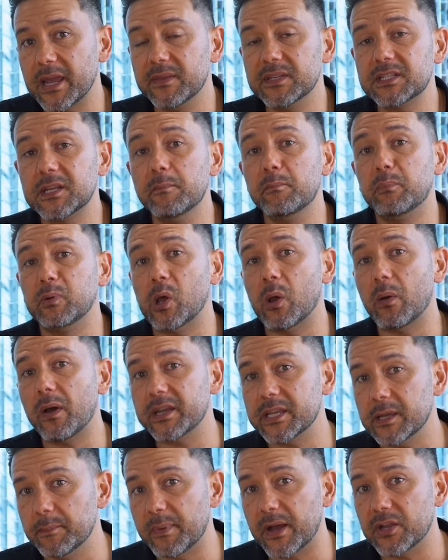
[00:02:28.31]
This can blow
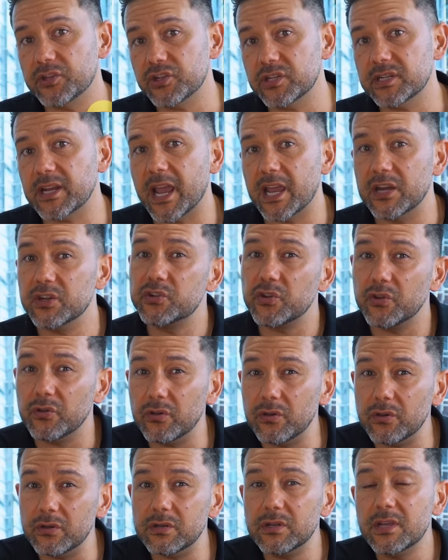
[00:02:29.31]
out your budget and
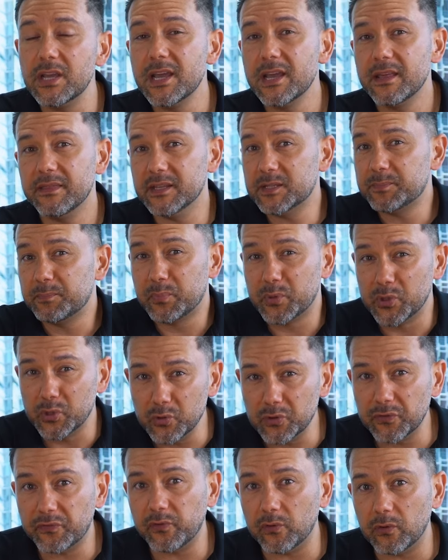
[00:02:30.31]
turn this
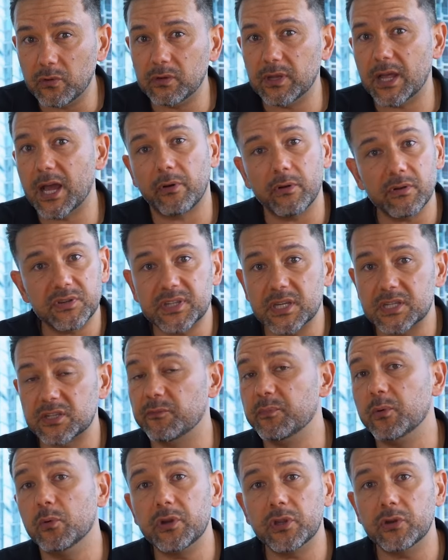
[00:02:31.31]
beautiful process
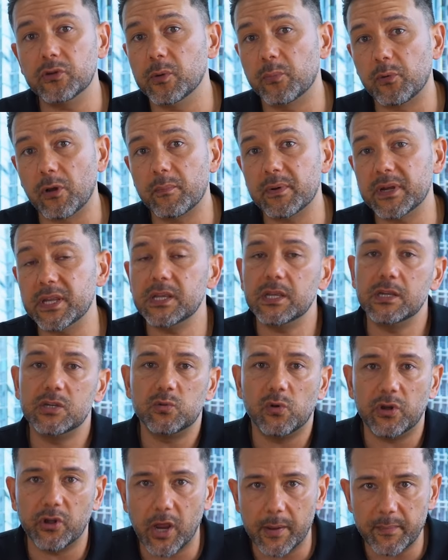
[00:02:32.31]
of building a new property
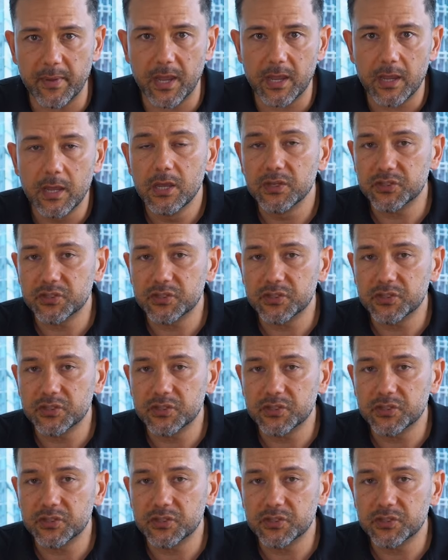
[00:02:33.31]
into a nightmare.